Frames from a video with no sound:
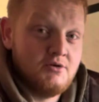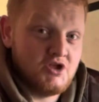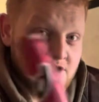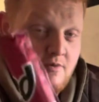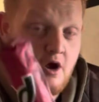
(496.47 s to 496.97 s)

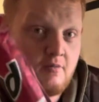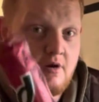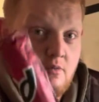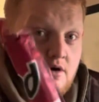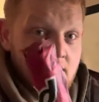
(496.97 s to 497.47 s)
just by
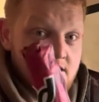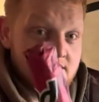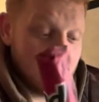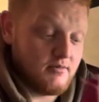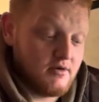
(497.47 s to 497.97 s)
opening one of these
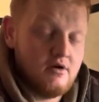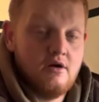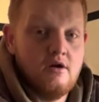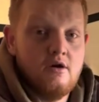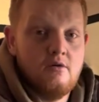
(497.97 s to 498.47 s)
up.
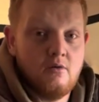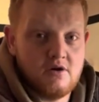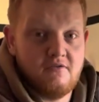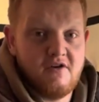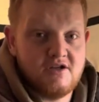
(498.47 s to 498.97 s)
What
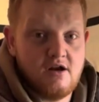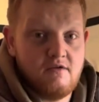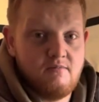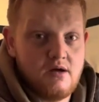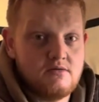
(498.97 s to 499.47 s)
do fish
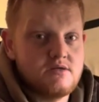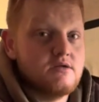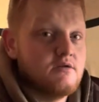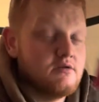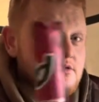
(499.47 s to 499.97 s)
love
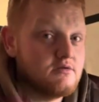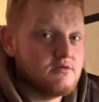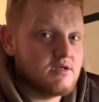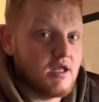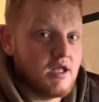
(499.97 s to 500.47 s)
most?
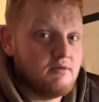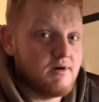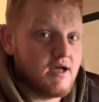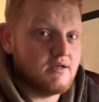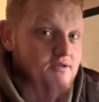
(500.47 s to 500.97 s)
Stinky
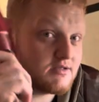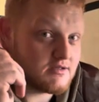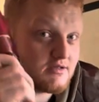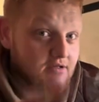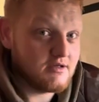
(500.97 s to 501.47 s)

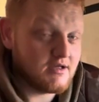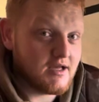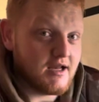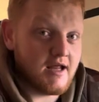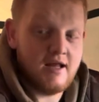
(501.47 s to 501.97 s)
baits.
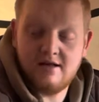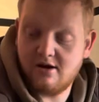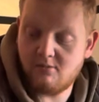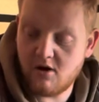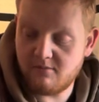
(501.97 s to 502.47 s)
Get that in
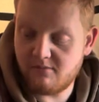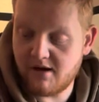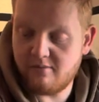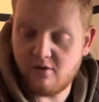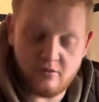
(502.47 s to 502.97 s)
your mind,
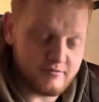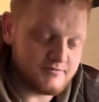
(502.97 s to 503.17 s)
people.